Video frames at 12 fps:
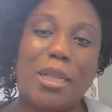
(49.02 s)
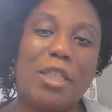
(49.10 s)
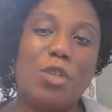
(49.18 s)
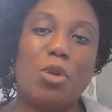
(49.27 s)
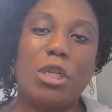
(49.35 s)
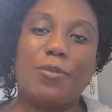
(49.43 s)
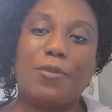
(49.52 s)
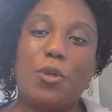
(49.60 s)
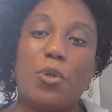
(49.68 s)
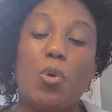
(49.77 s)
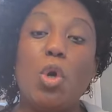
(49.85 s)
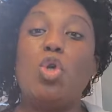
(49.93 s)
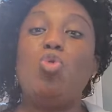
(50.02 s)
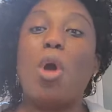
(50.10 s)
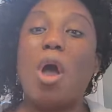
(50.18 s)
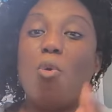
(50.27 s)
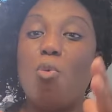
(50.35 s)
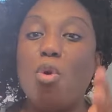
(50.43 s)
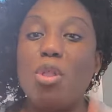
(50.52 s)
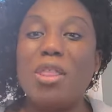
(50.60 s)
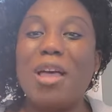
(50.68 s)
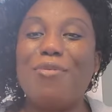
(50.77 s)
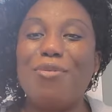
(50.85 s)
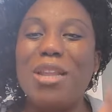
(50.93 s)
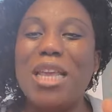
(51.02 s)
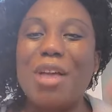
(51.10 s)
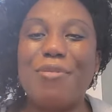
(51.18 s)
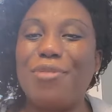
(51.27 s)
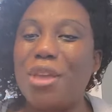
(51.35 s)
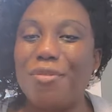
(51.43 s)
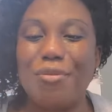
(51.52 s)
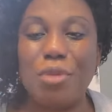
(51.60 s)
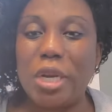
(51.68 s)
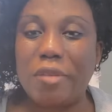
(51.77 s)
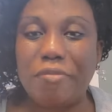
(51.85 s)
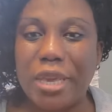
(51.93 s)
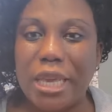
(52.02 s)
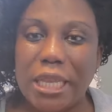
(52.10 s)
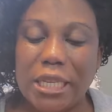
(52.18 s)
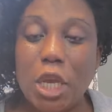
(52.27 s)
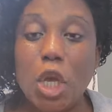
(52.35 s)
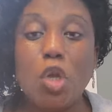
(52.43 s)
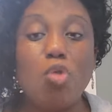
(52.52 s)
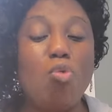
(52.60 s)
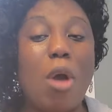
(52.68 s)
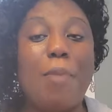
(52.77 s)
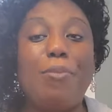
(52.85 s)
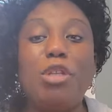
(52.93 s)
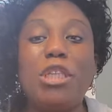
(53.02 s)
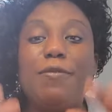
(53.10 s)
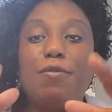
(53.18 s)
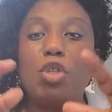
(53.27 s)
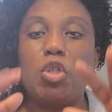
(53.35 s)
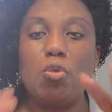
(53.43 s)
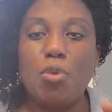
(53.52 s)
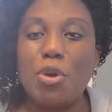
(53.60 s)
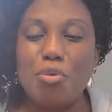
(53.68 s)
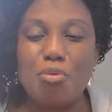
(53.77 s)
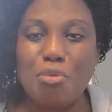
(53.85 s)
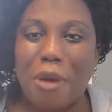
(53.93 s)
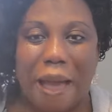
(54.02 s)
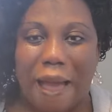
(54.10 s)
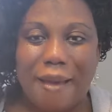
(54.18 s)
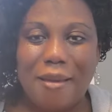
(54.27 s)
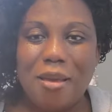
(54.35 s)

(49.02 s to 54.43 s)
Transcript: That's what is for you. You are wonderfully and fearfully made. You are beautiful the way you are.